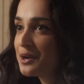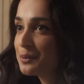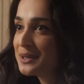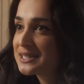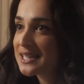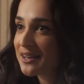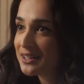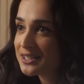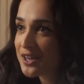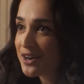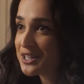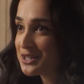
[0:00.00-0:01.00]
We settled
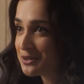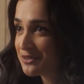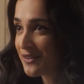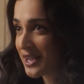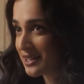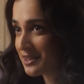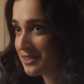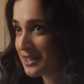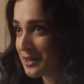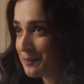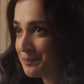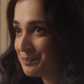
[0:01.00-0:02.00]
on a unifying
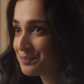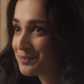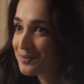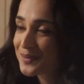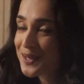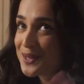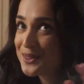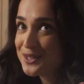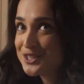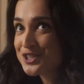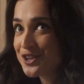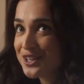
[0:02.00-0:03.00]
theme, the
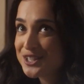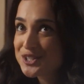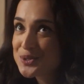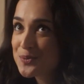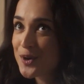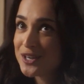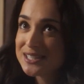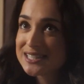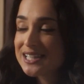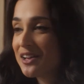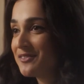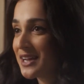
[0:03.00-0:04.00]
journey towards
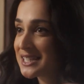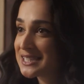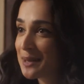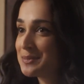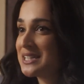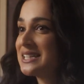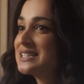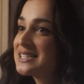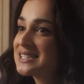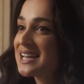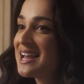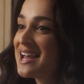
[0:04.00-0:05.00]
self-acceptance,
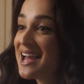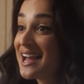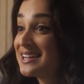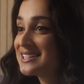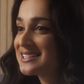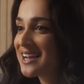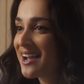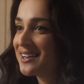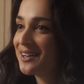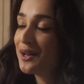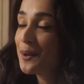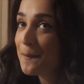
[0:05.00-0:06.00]
and a
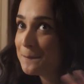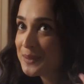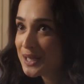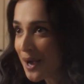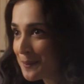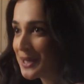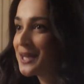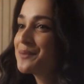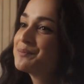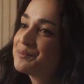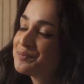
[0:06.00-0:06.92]
title, Becoming.